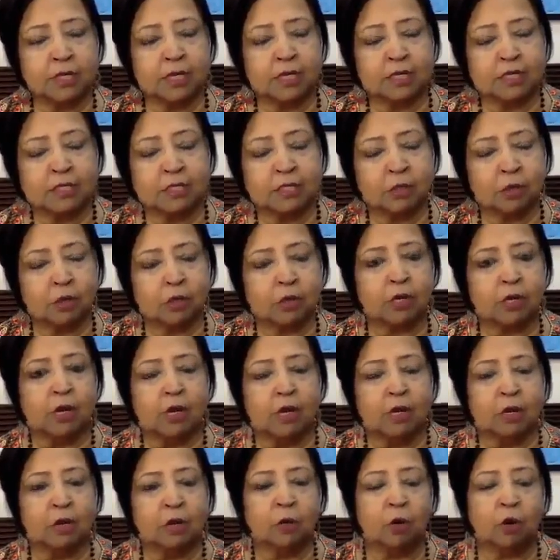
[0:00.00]
It's not
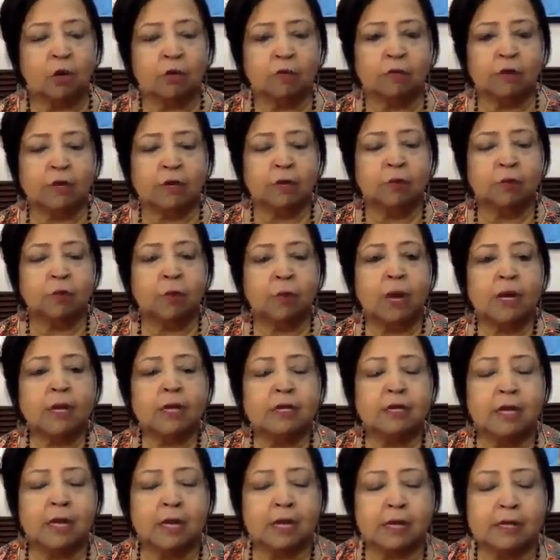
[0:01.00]
gone very
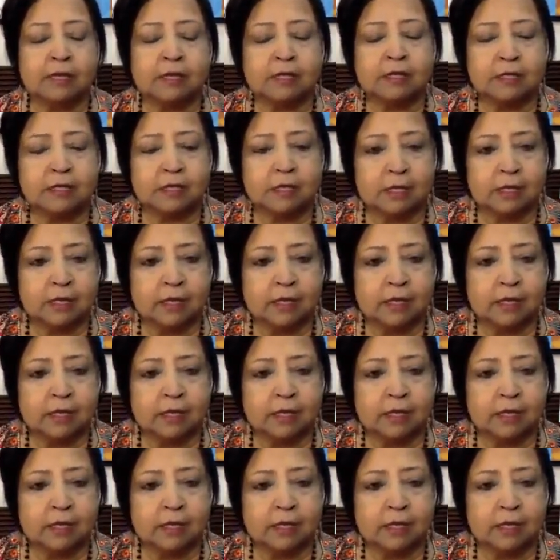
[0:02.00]
wide yet.